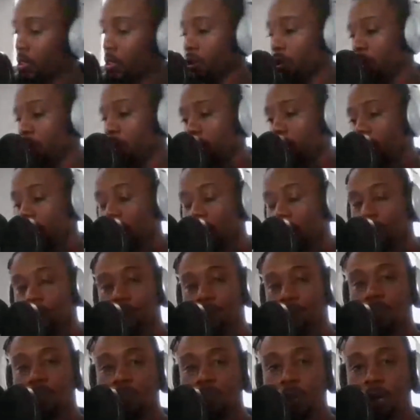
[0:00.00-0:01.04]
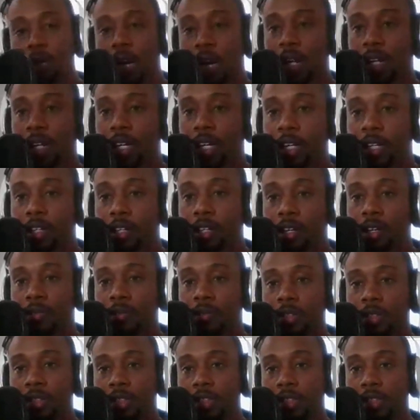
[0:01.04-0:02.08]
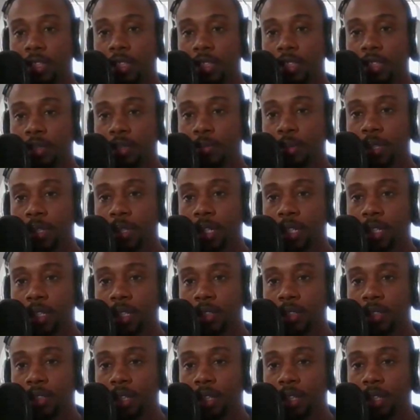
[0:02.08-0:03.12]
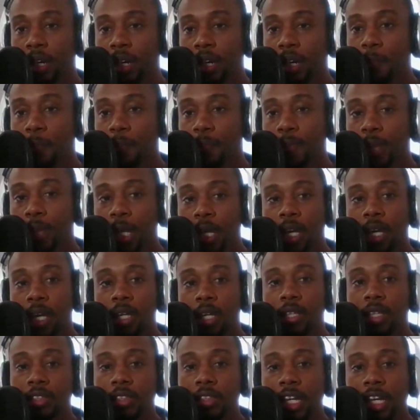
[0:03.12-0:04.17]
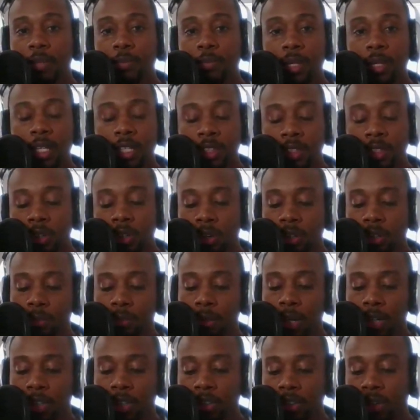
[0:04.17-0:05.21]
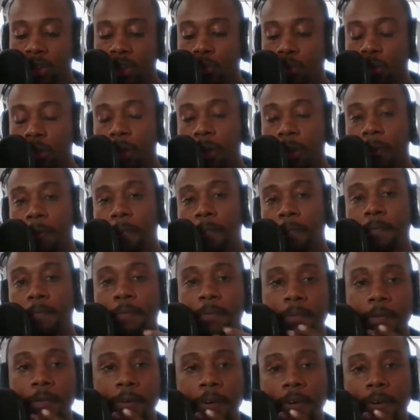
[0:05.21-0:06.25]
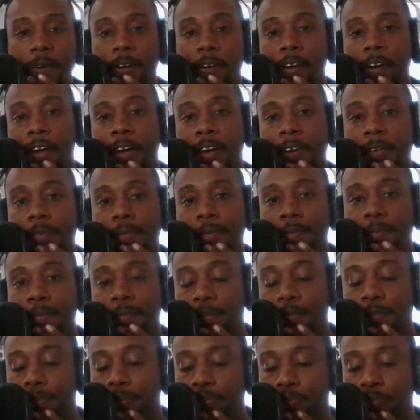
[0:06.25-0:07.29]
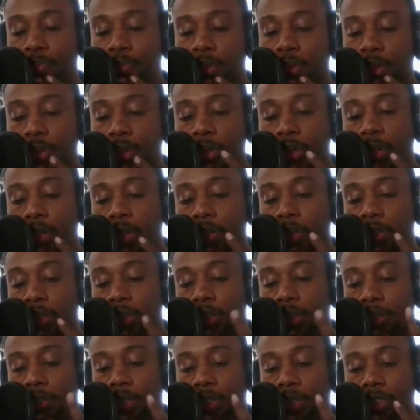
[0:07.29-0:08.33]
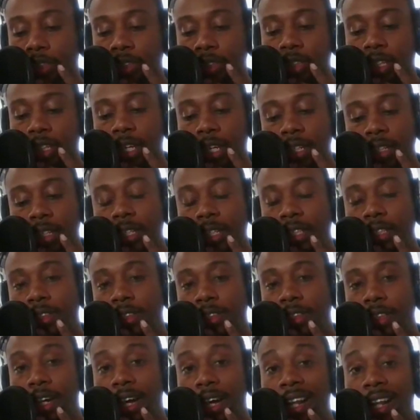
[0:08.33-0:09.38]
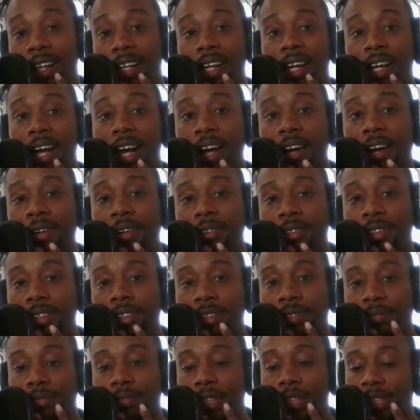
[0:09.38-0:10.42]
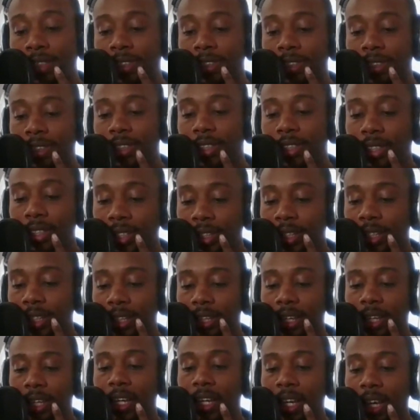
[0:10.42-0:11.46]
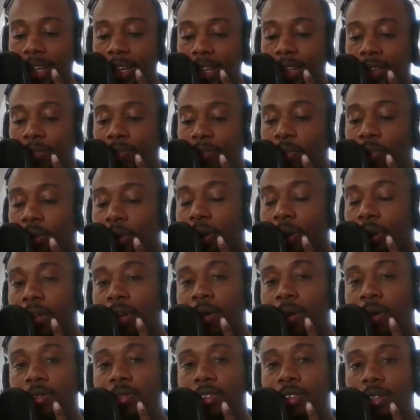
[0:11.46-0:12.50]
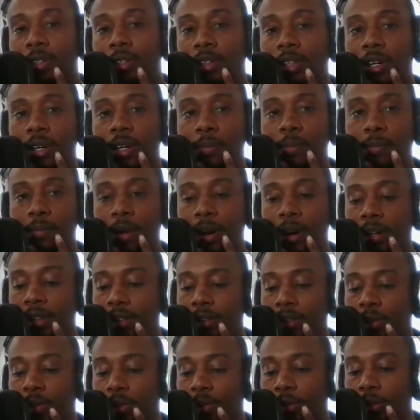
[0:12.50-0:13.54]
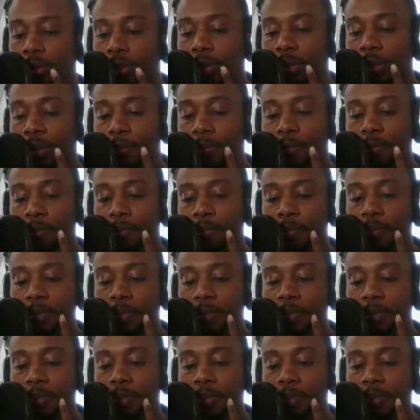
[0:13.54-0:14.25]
We got to get off into this because this ain't being talked about nowhere. All right. Let's understand this. The housing eviction and the foreclosure moratorium